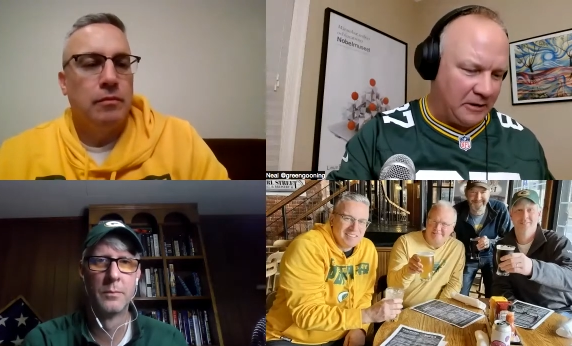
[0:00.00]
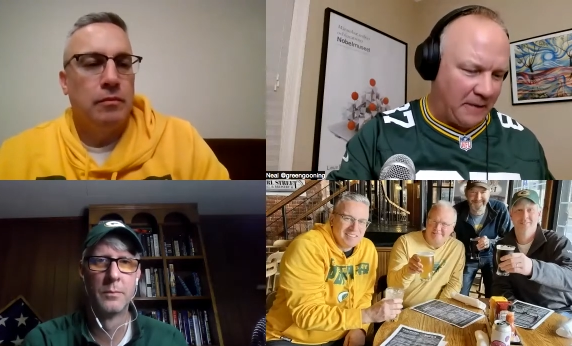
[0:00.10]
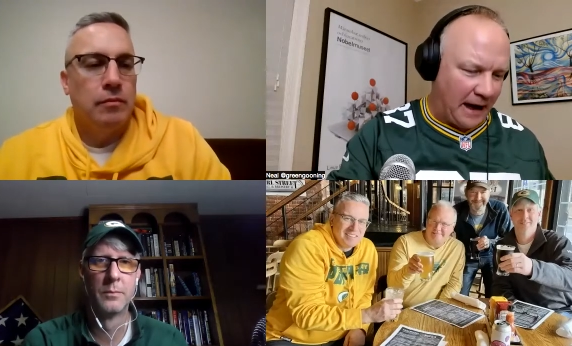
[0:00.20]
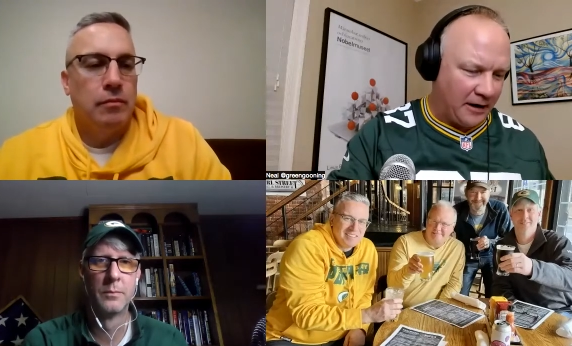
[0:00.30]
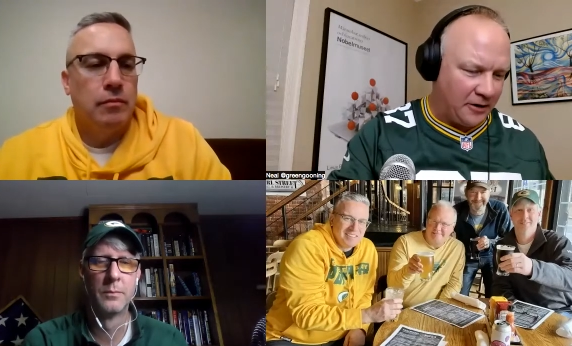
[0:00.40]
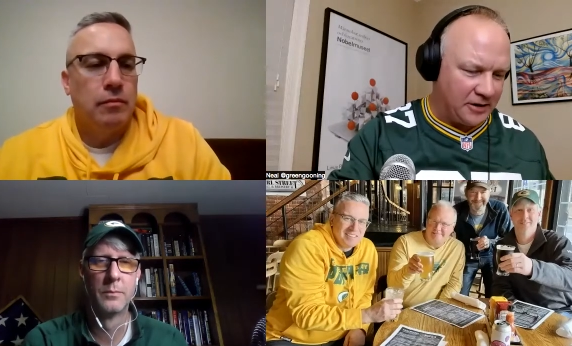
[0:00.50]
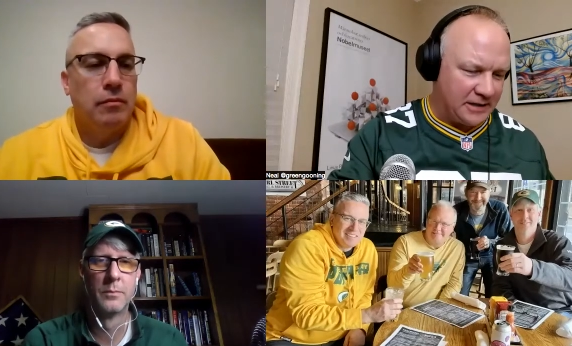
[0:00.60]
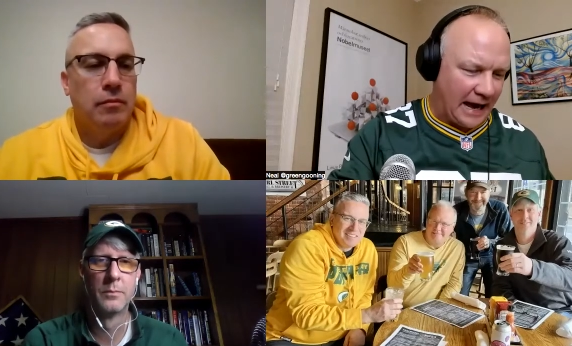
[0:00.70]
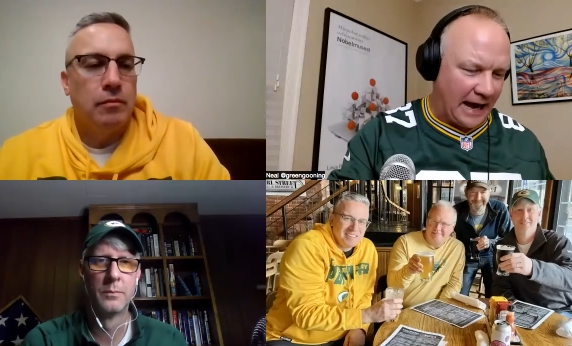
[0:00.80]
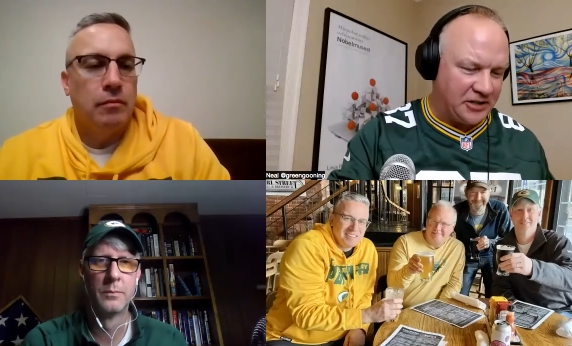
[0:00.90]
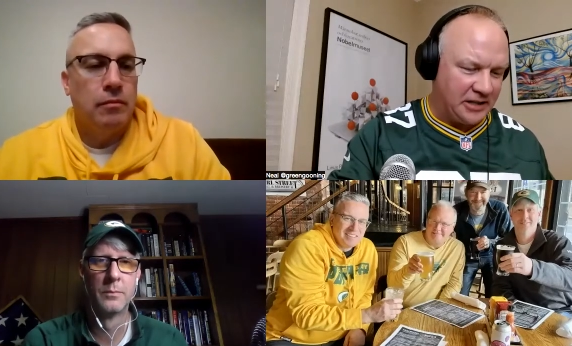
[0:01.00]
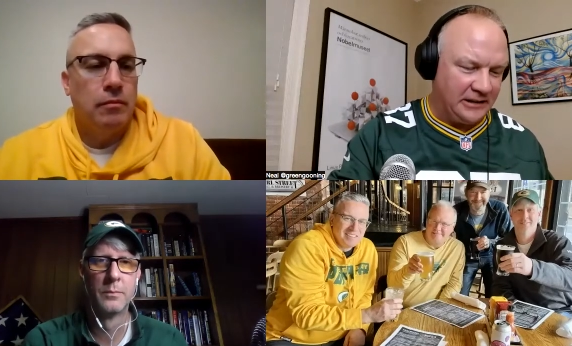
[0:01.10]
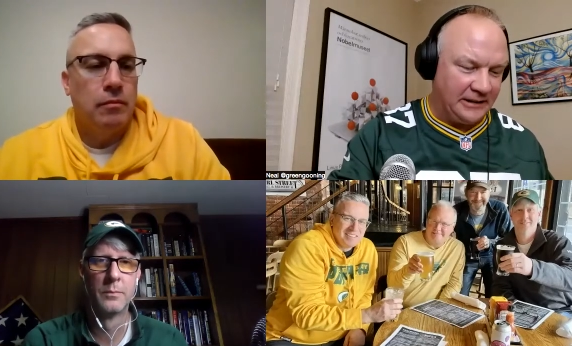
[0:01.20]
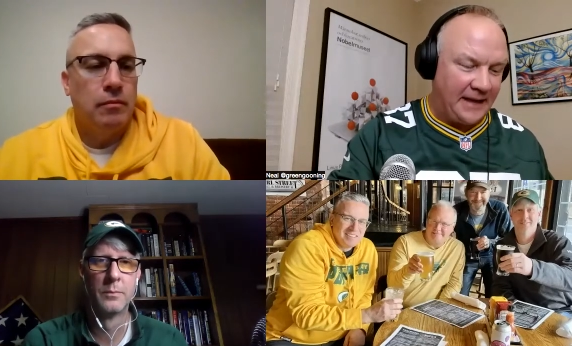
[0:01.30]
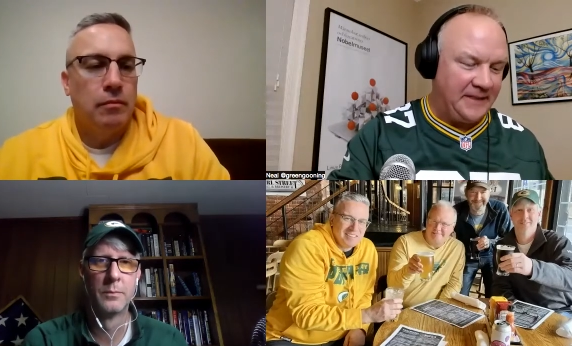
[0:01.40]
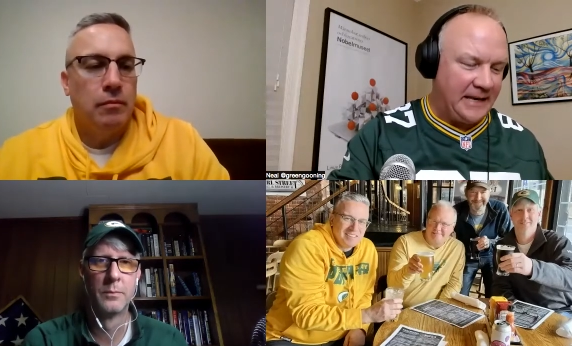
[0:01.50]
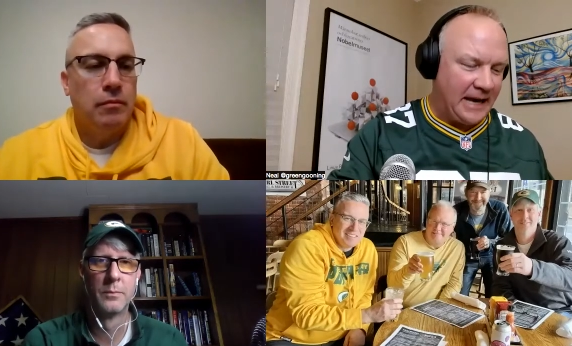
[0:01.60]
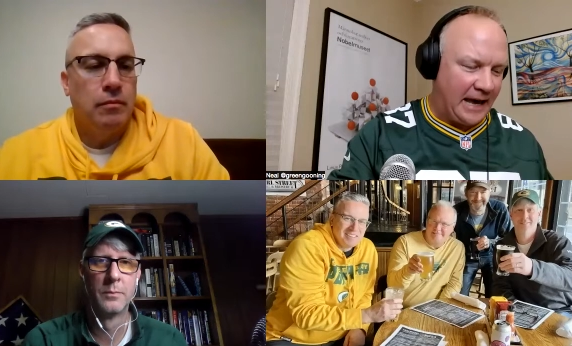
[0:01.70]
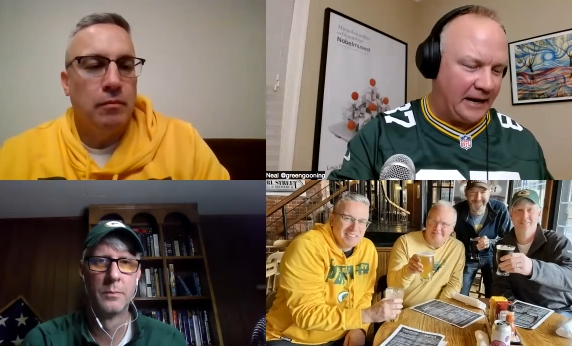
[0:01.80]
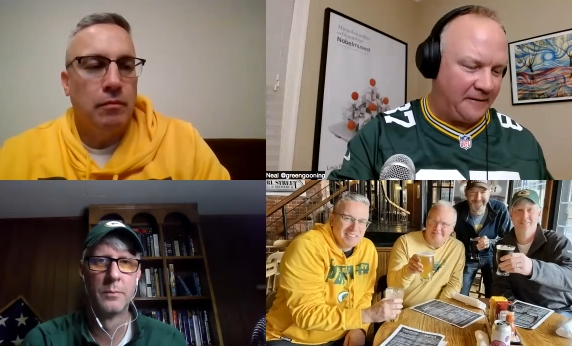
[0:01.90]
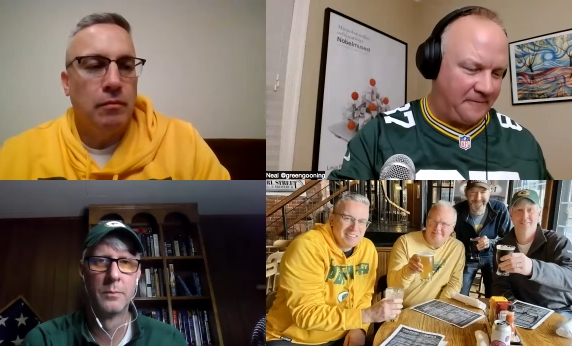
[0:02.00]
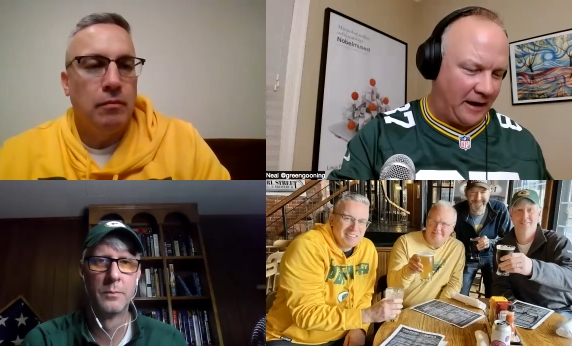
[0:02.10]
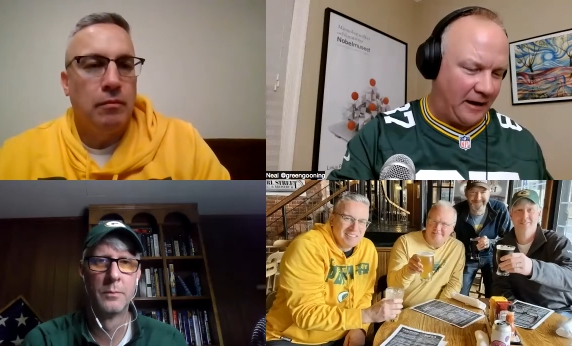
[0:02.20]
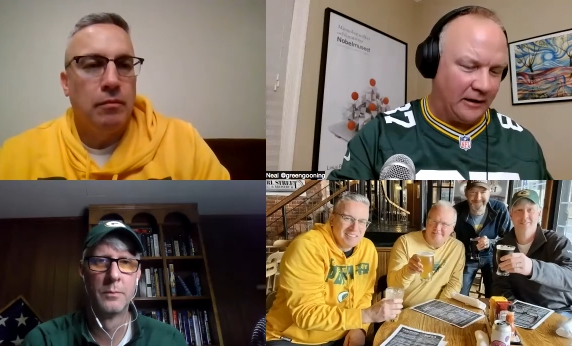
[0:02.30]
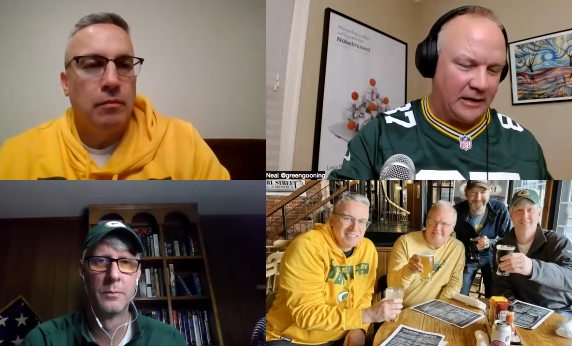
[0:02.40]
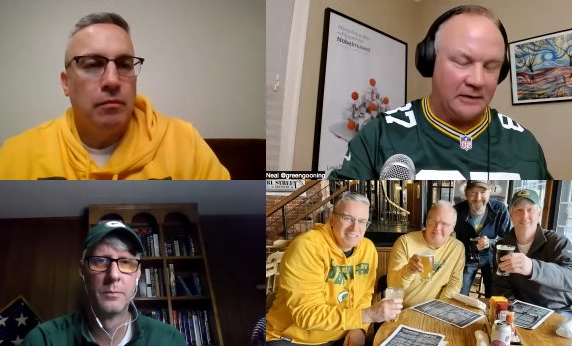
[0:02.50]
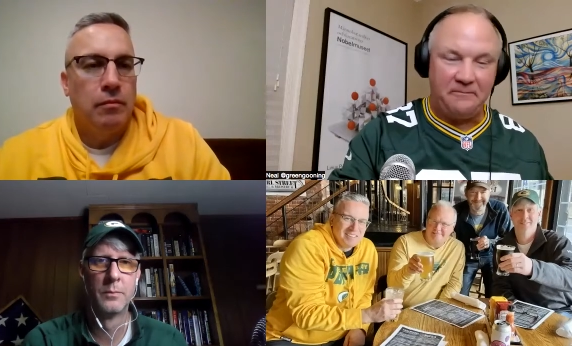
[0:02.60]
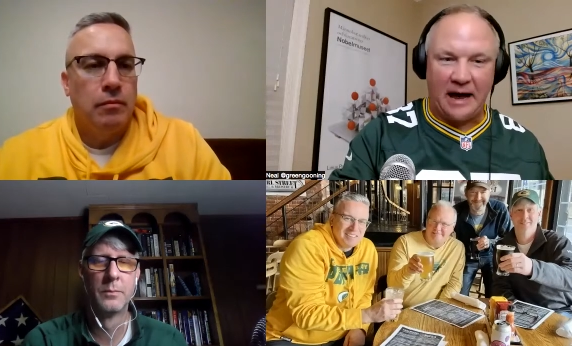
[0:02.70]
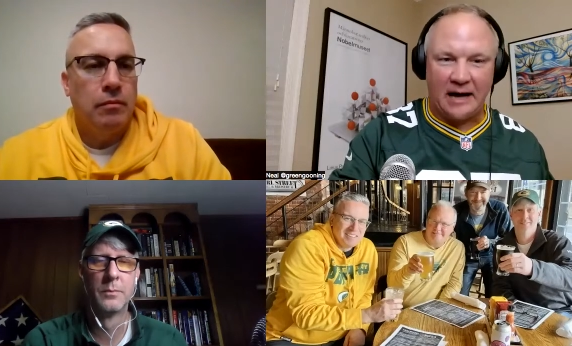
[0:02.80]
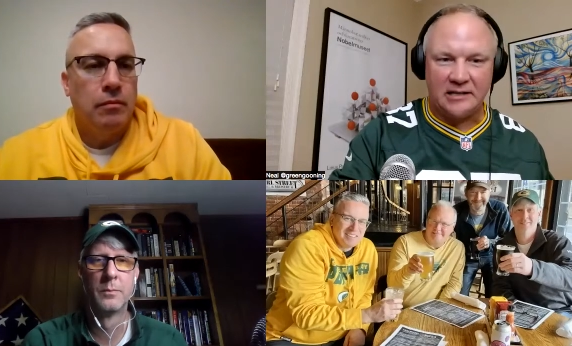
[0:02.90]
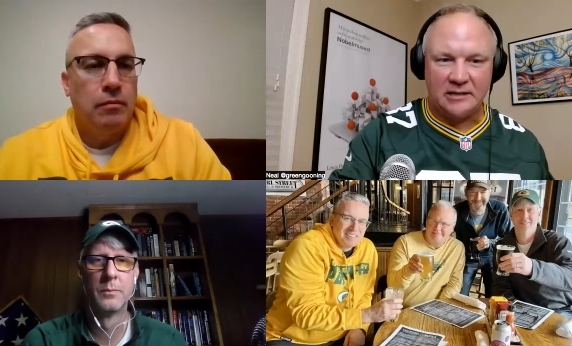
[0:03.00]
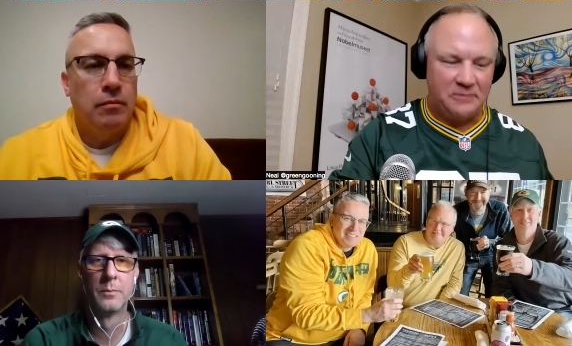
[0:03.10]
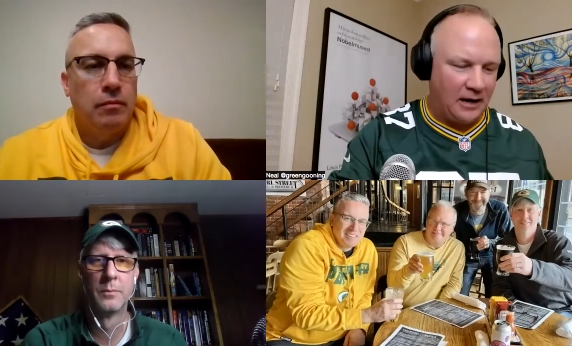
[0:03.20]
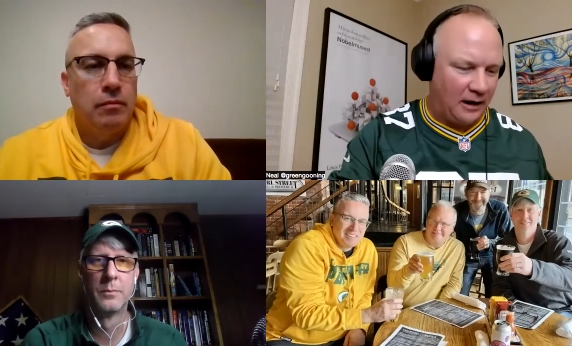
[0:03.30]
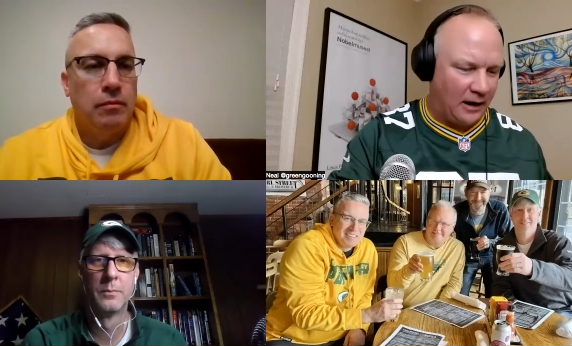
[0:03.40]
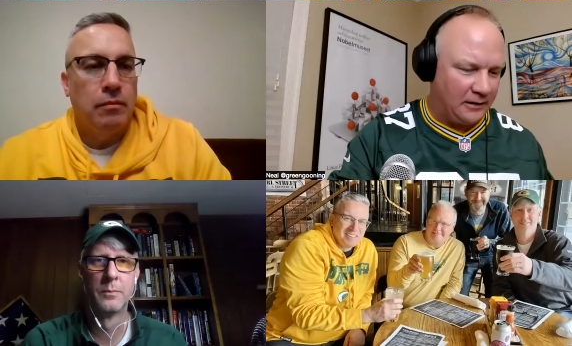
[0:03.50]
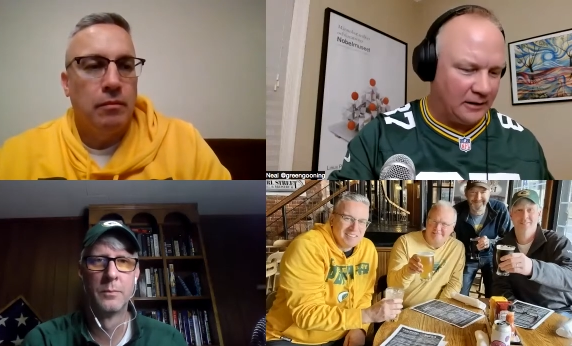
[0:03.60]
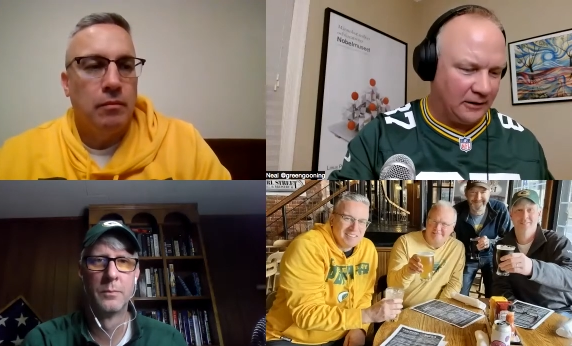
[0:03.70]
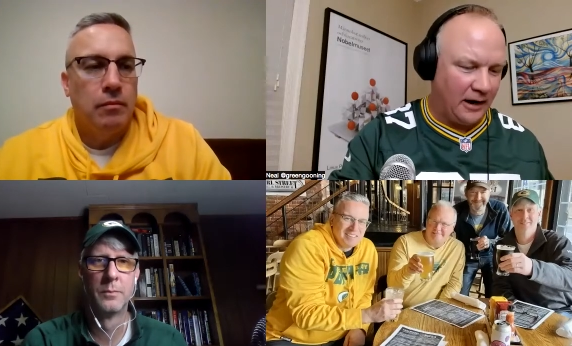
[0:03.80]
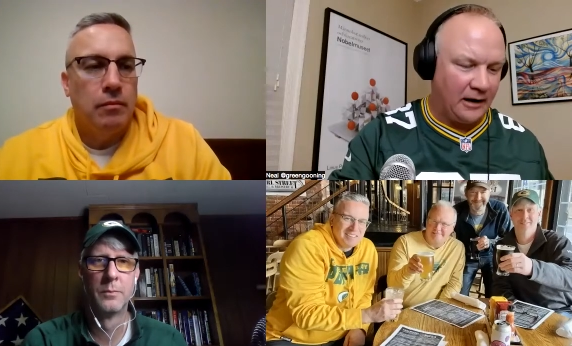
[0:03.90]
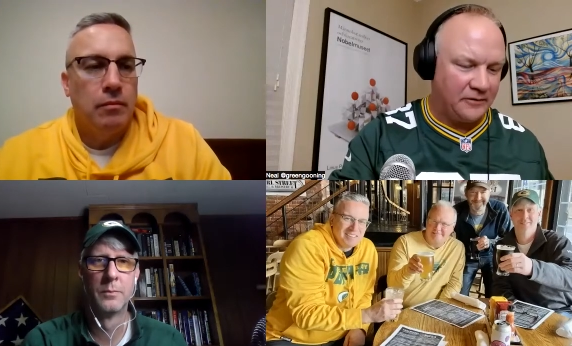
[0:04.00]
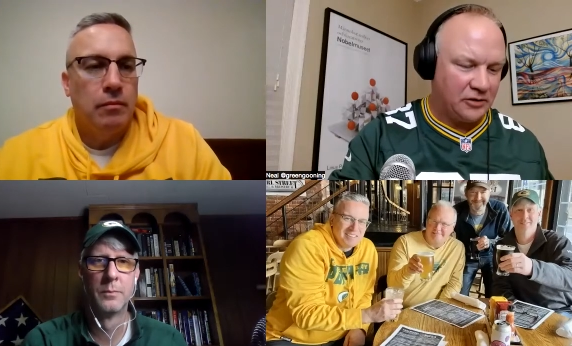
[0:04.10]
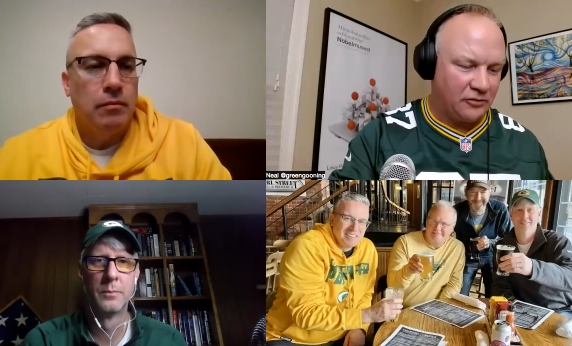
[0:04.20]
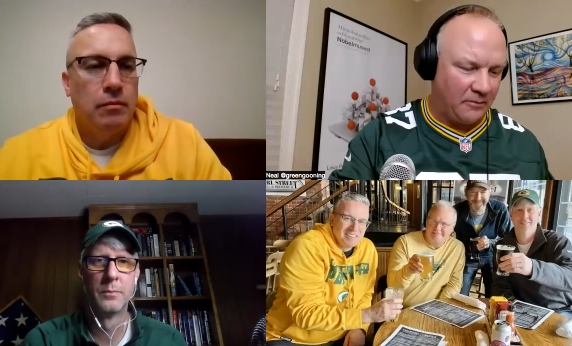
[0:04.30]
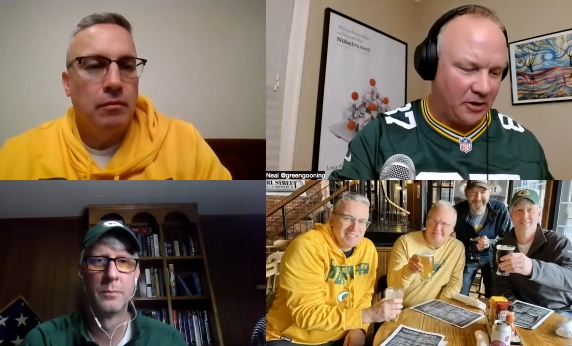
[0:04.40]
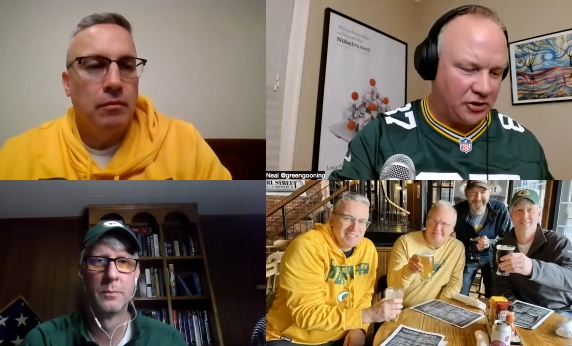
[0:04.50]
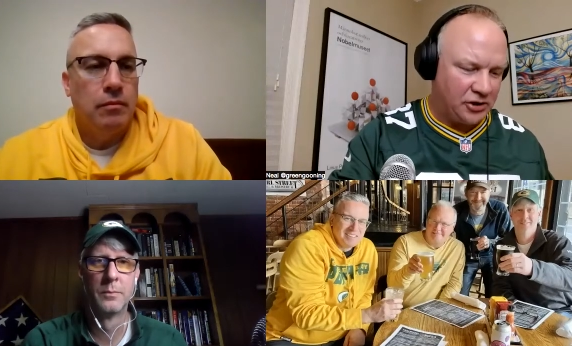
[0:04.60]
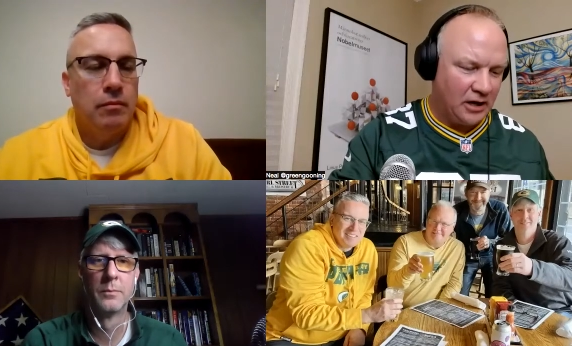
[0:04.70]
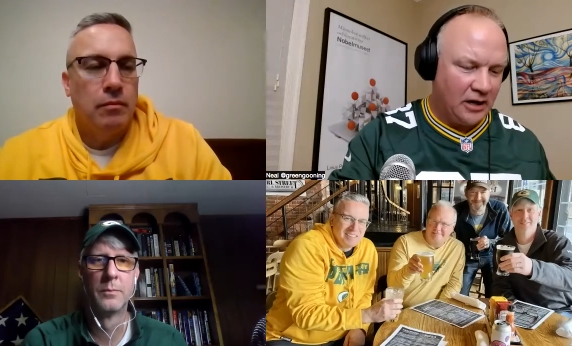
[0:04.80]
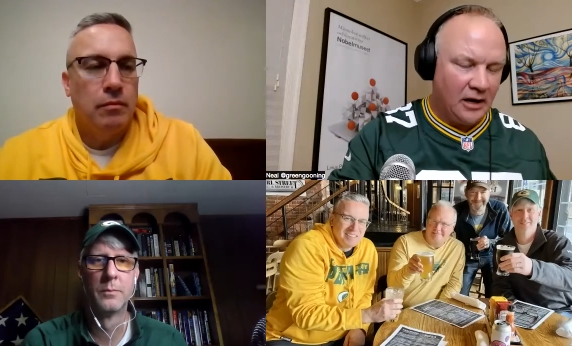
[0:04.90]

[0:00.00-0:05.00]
Speaker 1: the Packers actually led the NFL in passes behind the line of scrimmage.